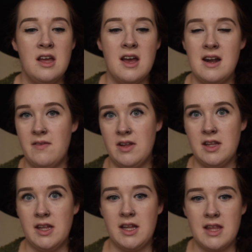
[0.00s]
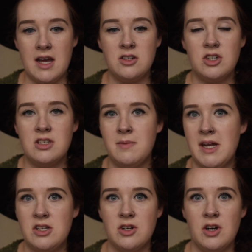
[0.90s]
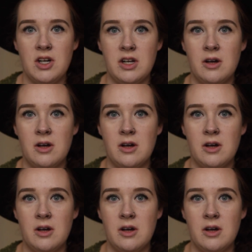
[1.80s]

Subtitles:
and everything like that, just to make sure,